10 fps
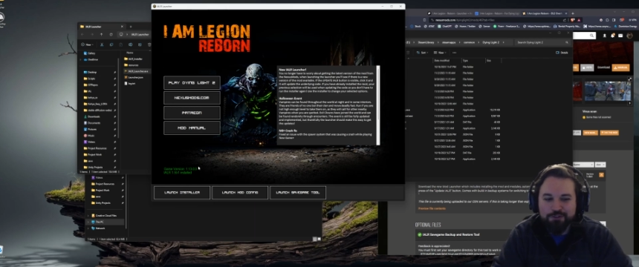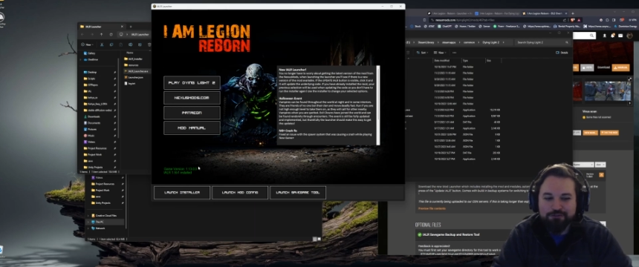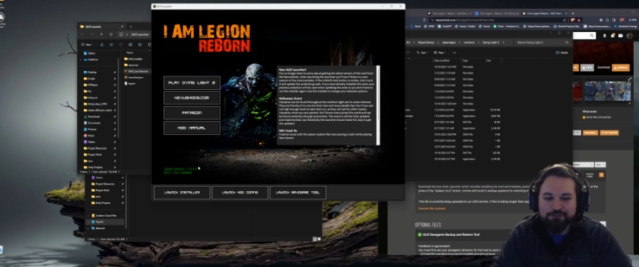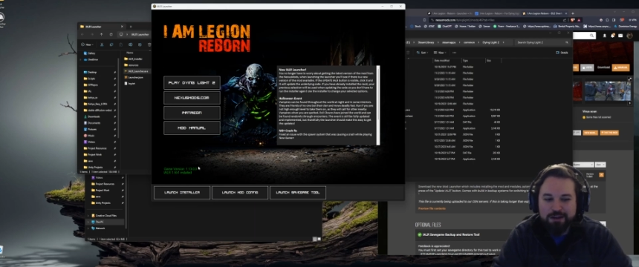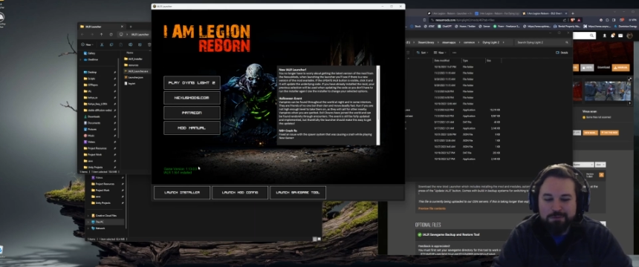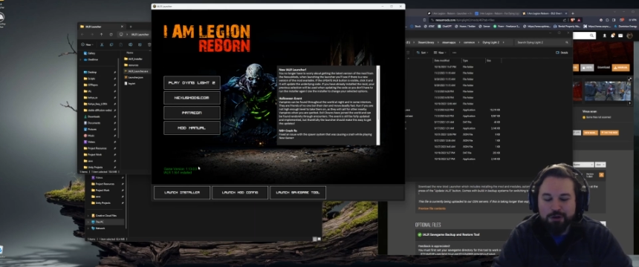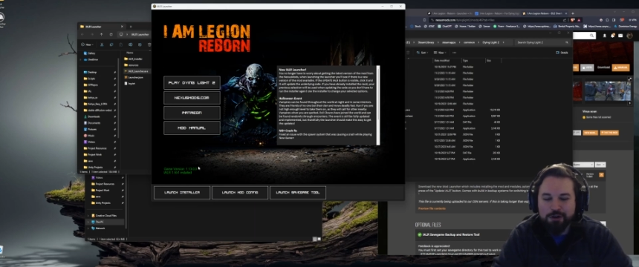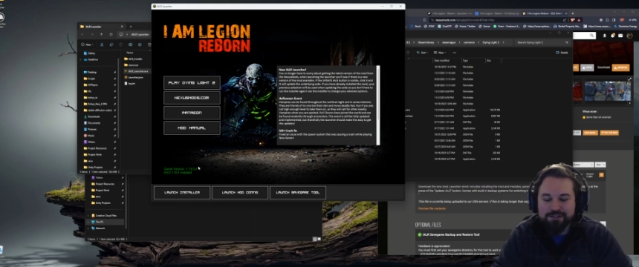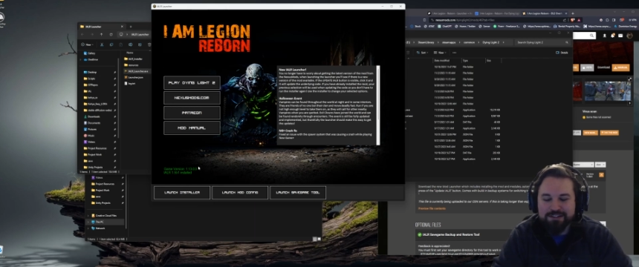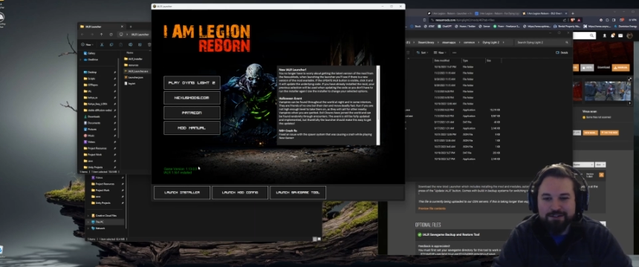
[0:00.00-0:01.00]
frame
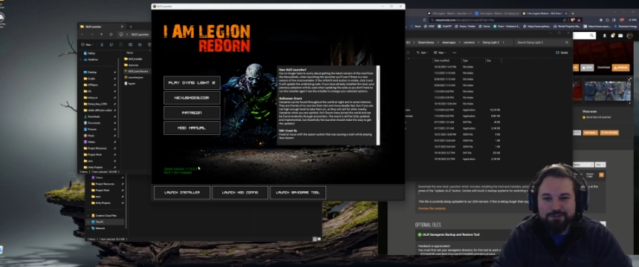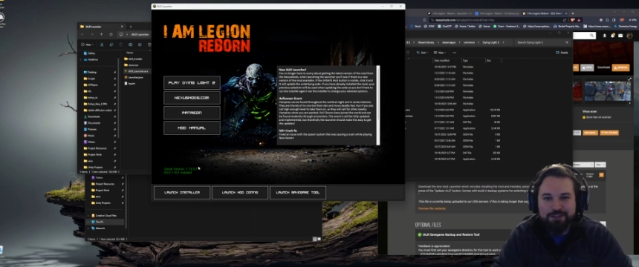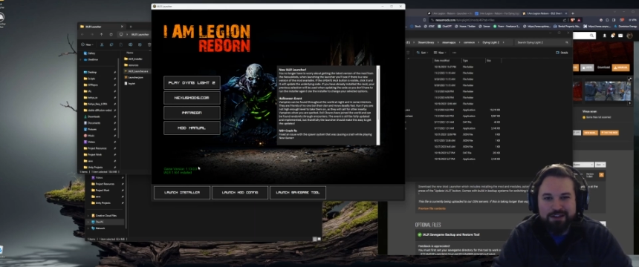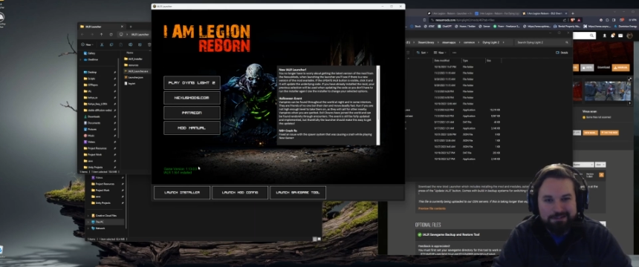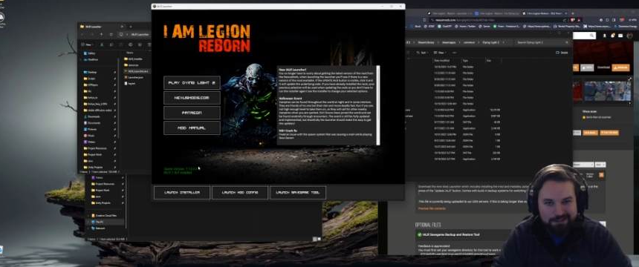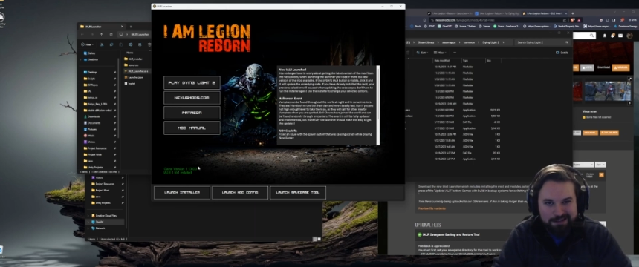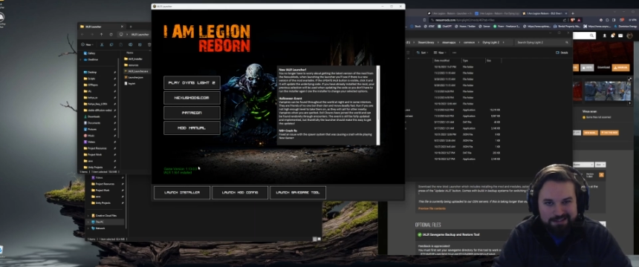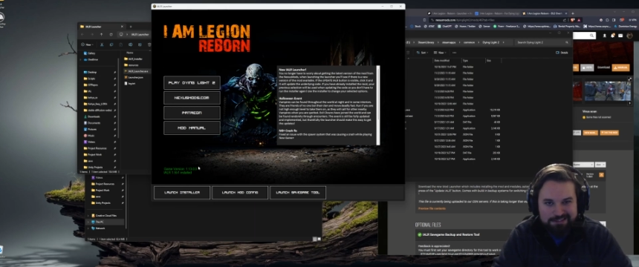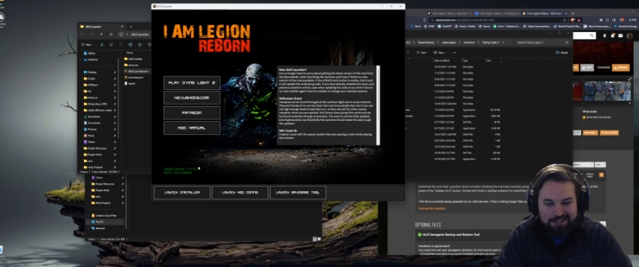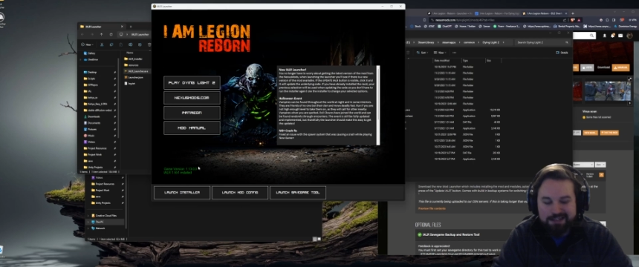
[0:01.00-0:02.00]
calls and everything
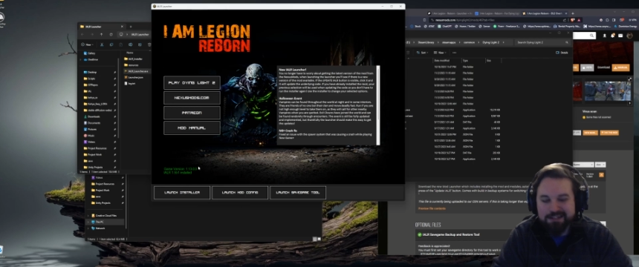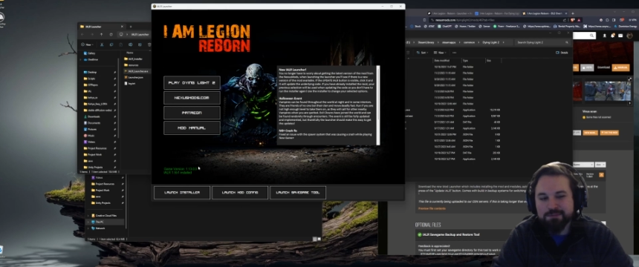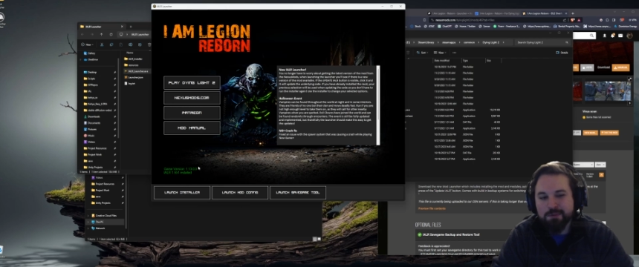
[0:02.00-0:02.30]
as light as